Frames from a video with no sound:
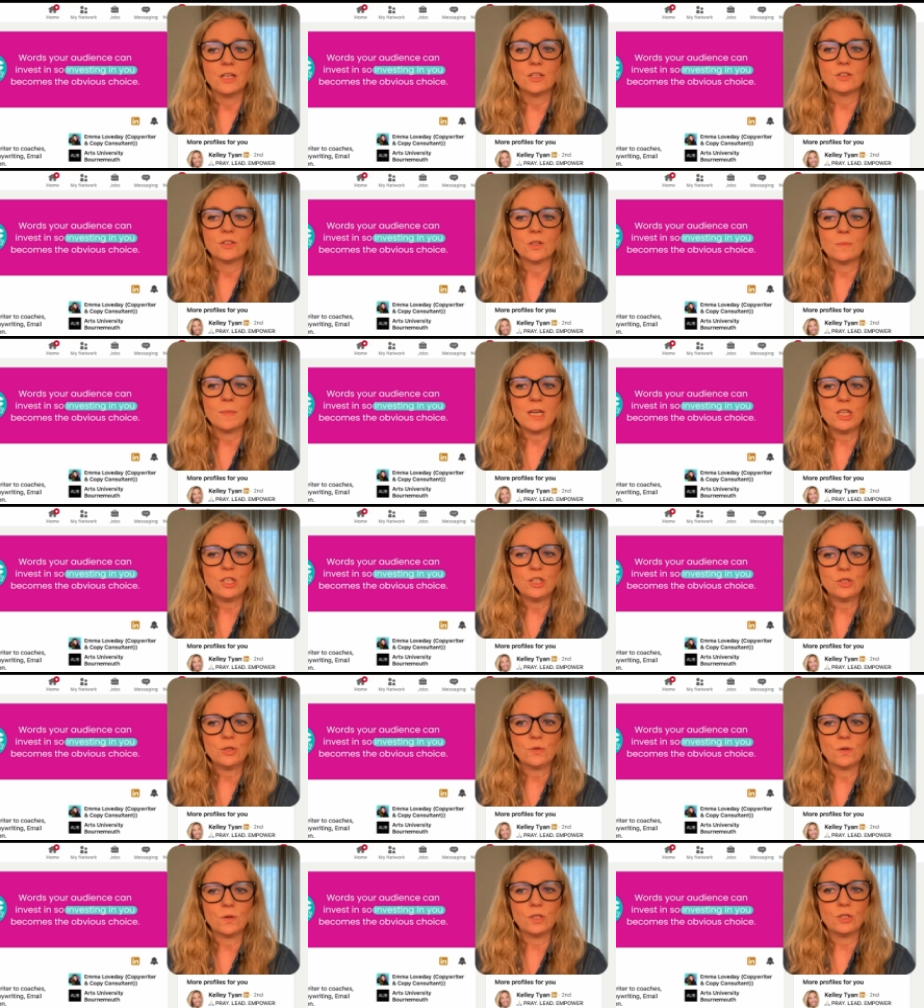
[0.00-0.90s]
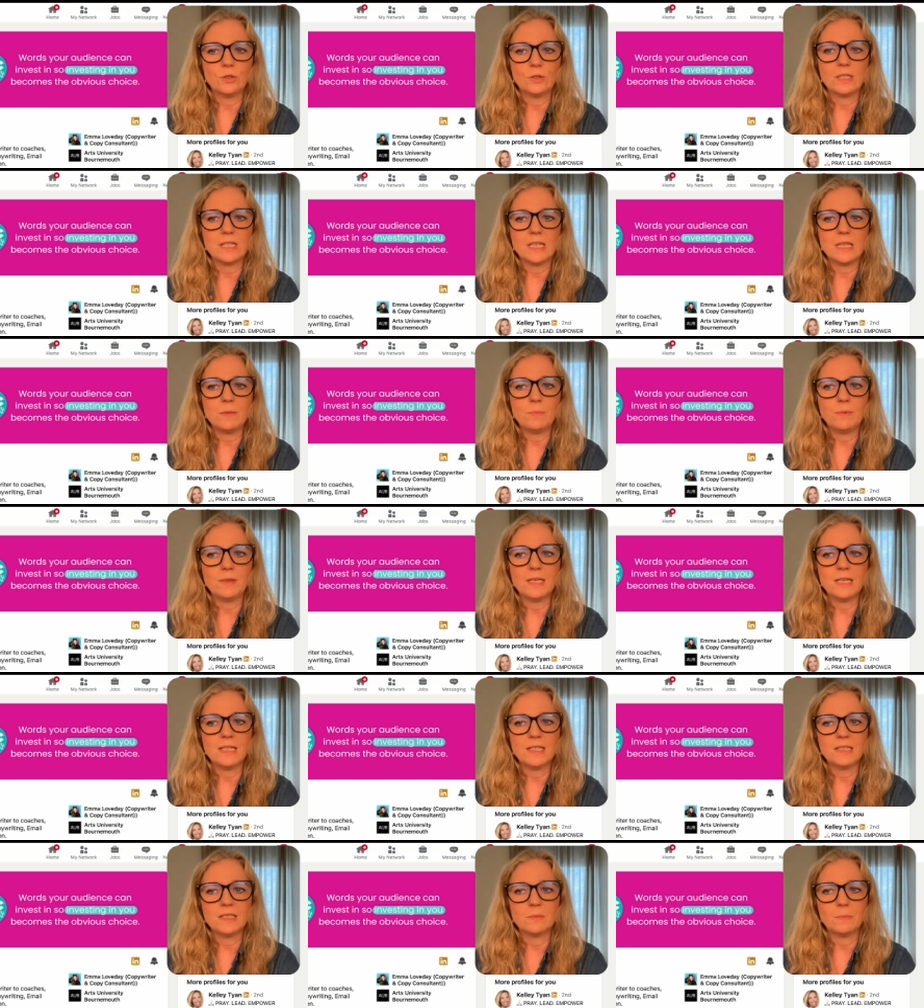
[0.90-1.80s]
So make sure you keep
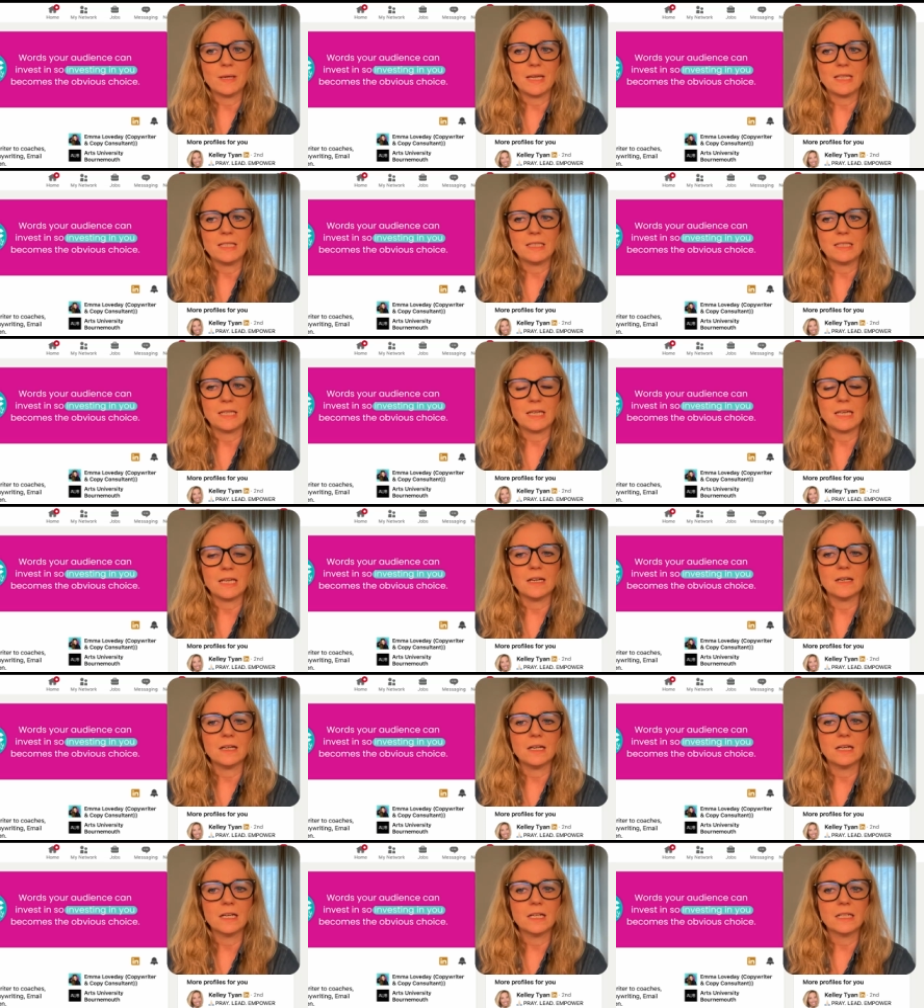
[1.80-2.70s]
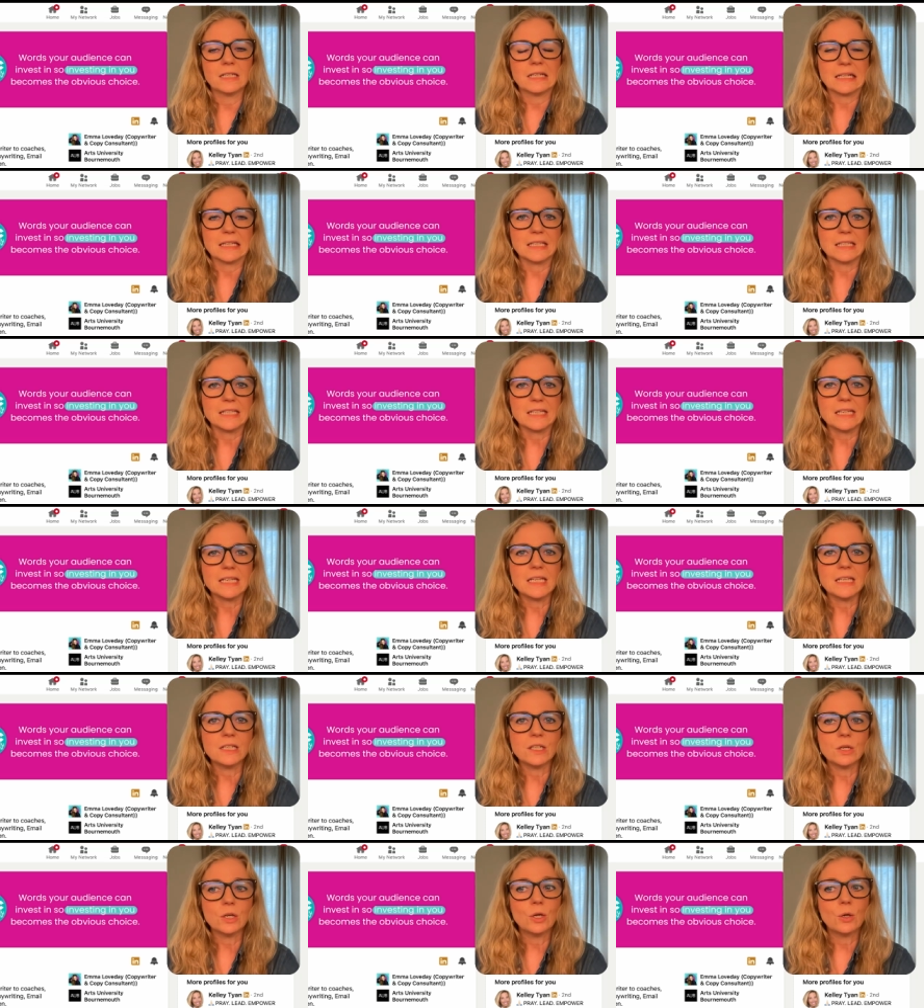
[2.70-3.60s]
this space here
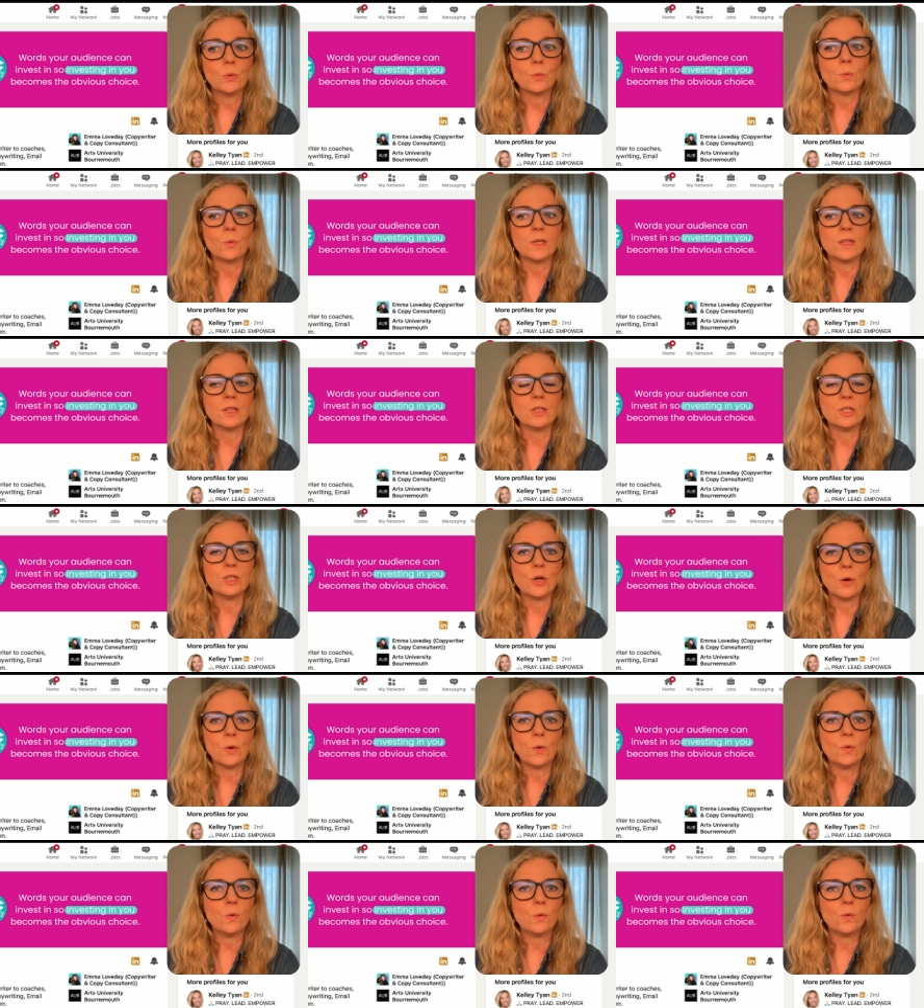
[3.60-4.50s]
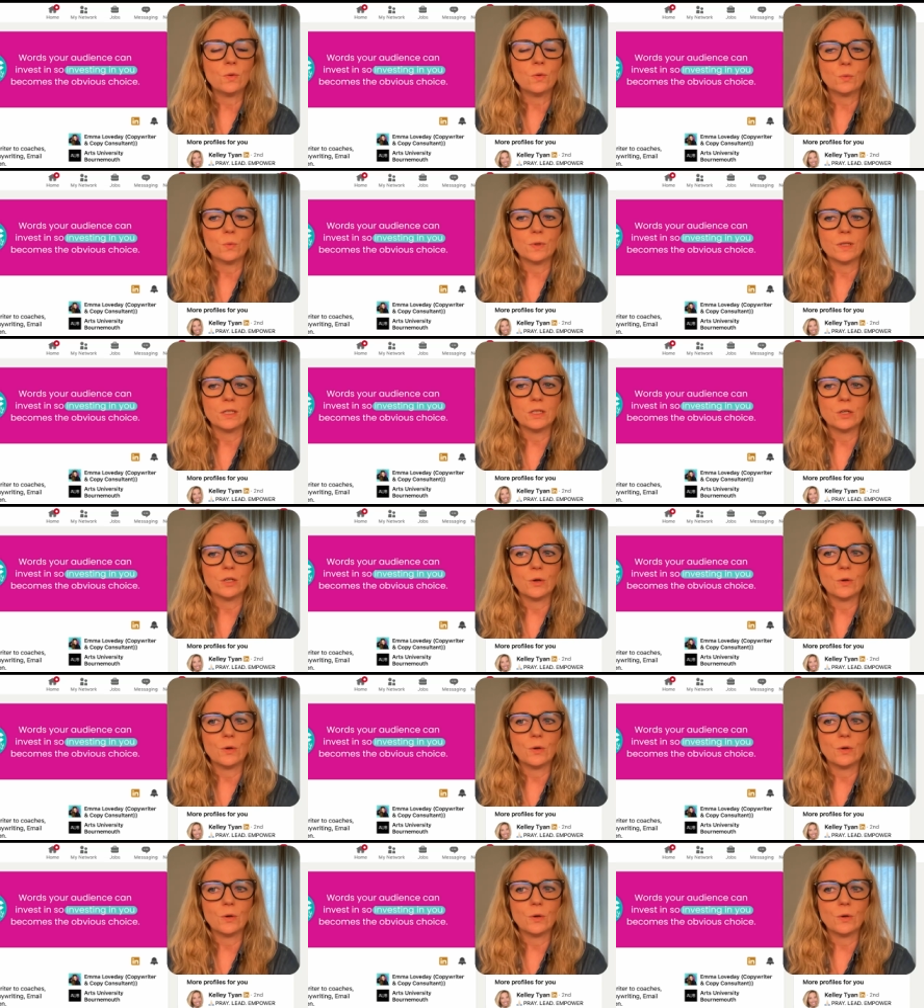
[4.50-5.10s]
clean with no